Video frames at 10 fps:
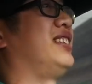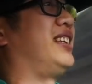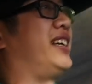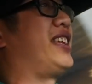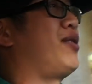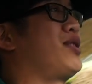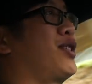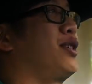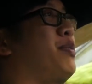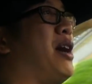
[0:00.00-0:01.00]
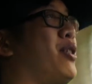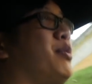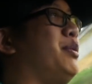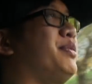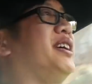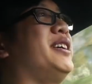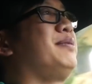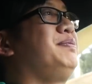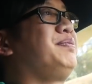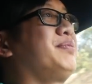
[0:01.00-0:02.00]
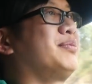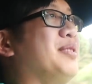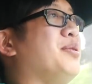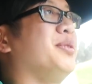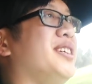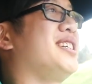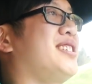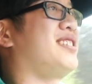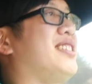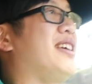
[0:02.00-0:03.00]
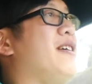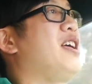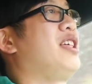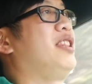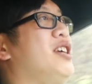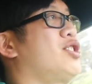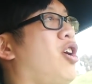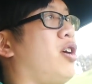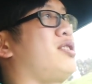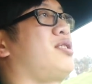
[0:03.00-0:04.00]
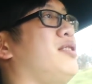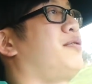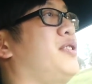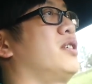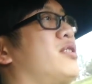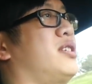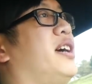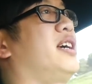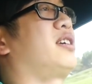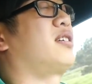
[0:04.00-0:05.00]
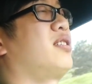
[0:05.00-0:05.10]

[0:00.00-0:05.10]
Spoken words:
Like that was a good power bump then. This honestly feels like